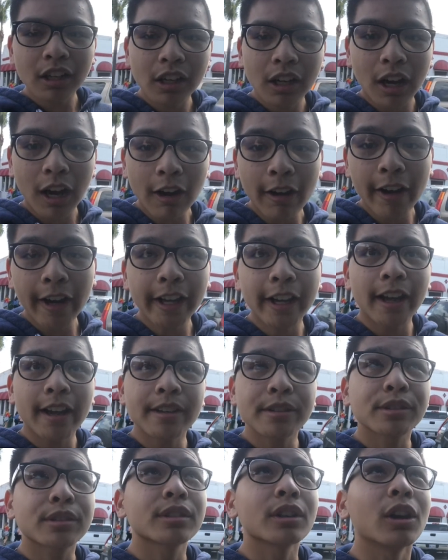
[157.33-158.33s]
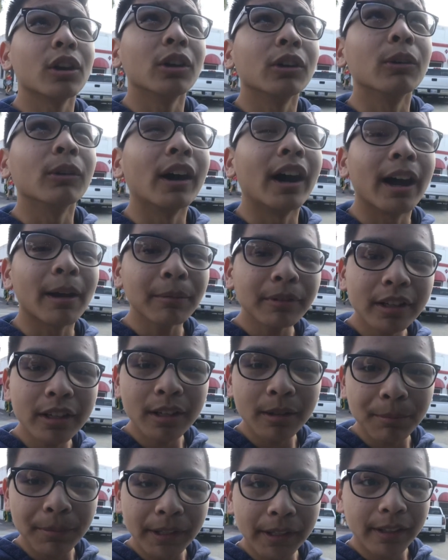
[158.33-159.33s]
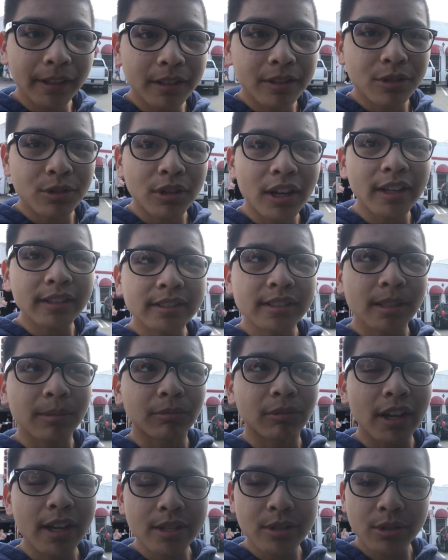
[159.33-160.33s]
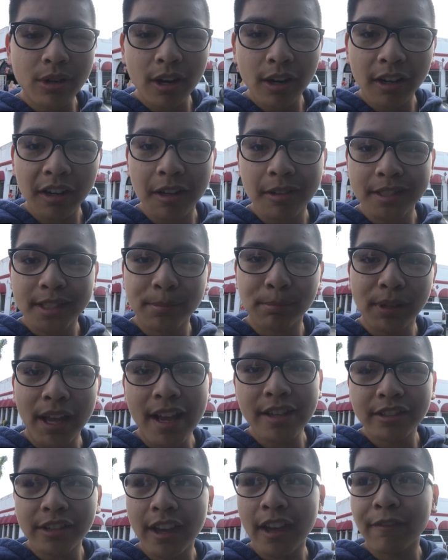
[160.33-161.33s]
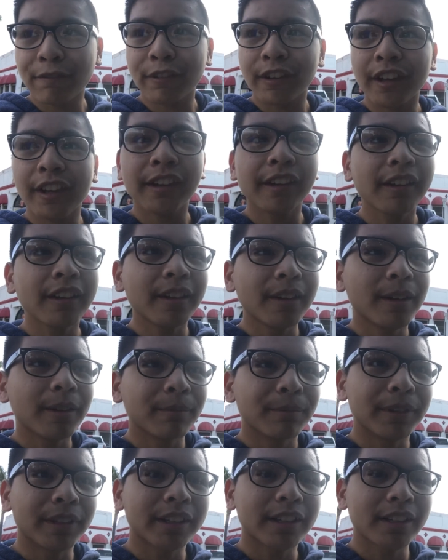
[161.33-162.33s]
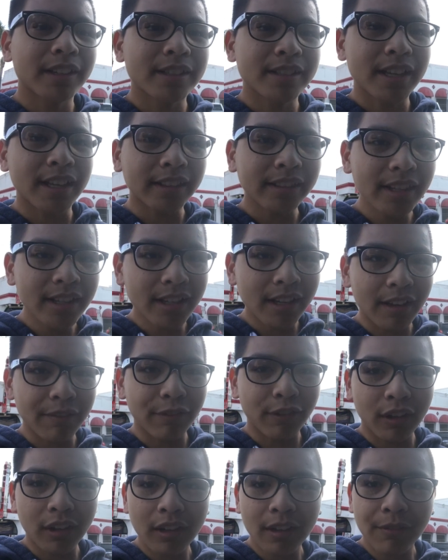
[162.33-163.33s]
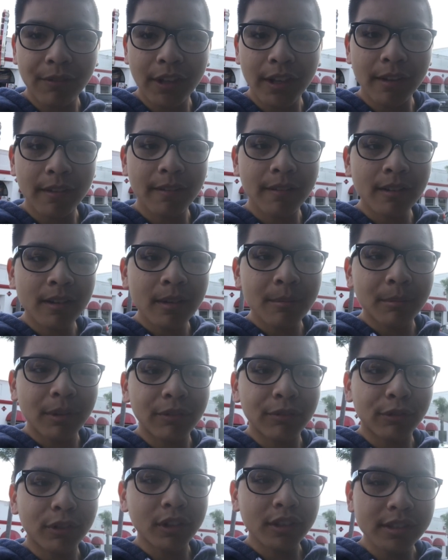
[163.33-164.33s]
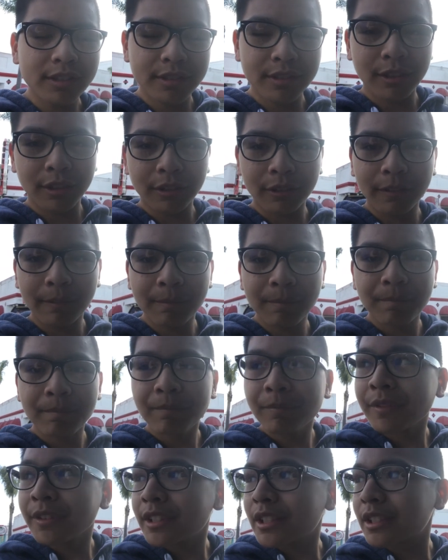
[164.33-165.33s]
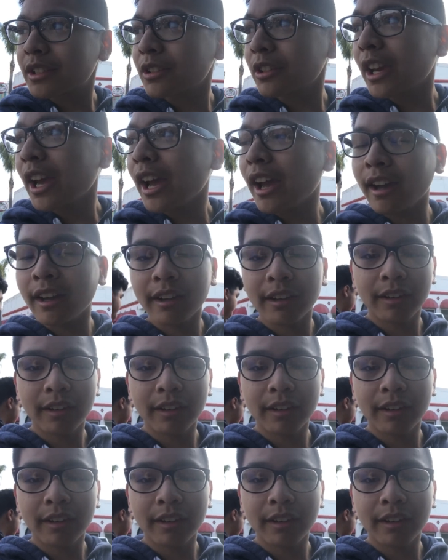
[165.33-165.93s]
Alright guys, so I'm gonna be trying some restaurant called Splash Cafe, because I think I've heard of it before, so yeah.